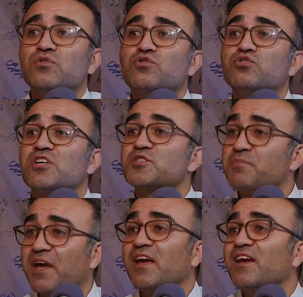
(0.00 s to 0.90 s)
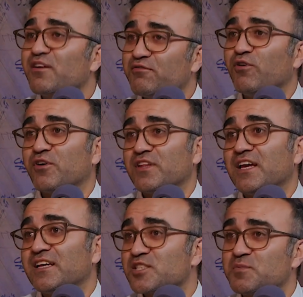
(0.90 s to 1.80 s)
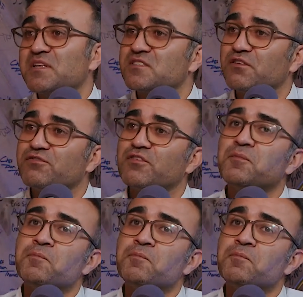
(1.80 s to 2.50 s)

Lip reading: to just pay for the expensive